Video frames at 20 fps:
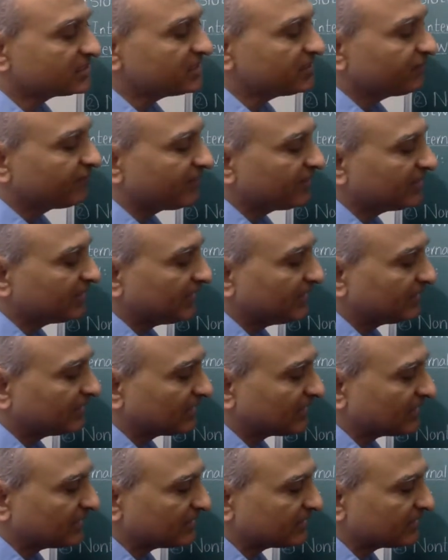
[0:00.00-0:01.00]
when it
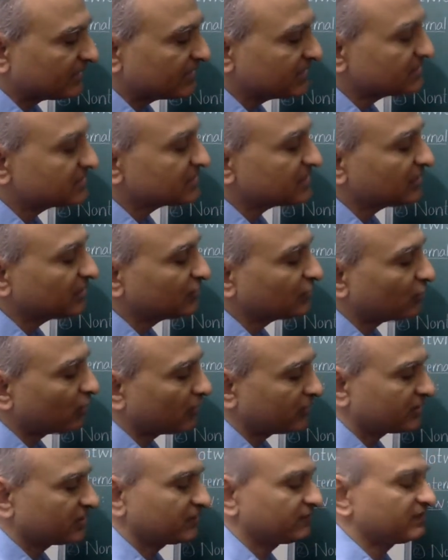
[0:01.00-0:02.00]
contains a
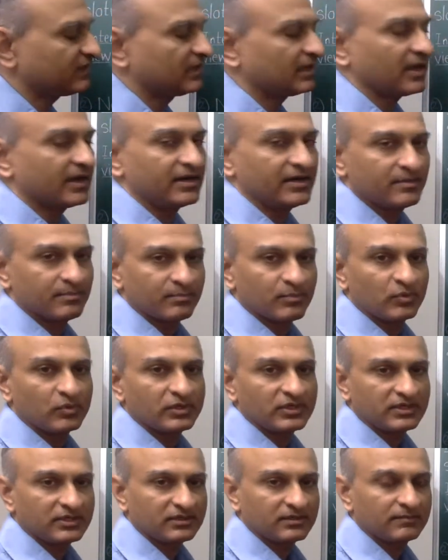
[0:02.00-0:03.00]
non-trivial
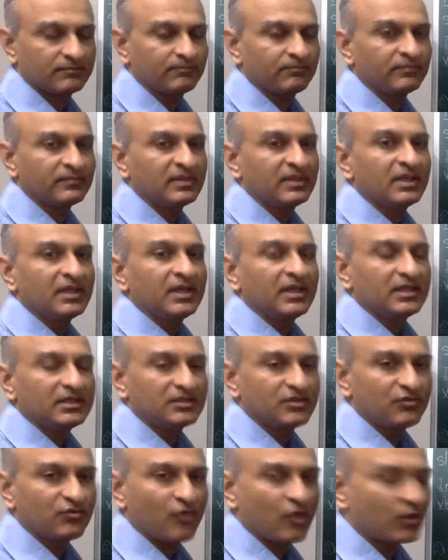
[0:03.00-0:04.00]
idempotent. In the
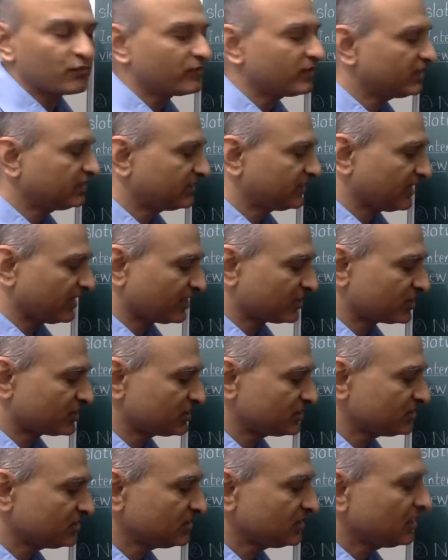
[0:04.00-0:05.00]
forward
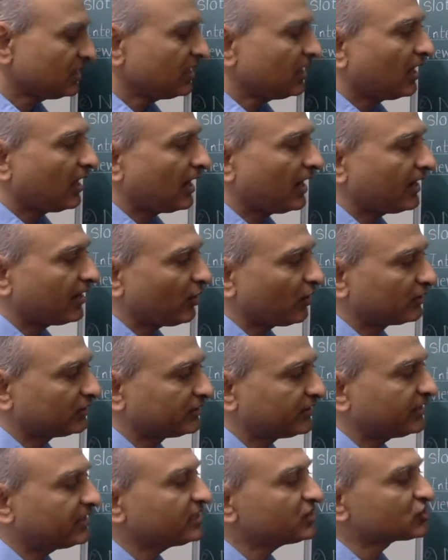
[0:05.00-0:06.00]
direction, I
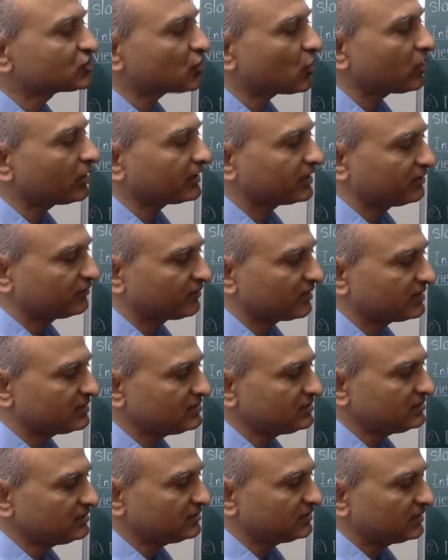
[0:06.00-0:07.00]
already saw
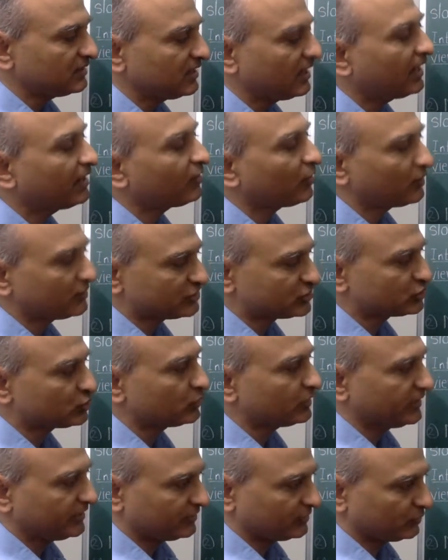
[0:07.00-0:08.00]
E1 and also
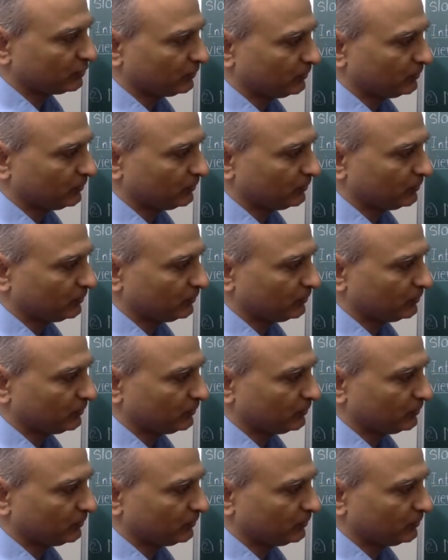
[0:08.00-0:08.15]
E2.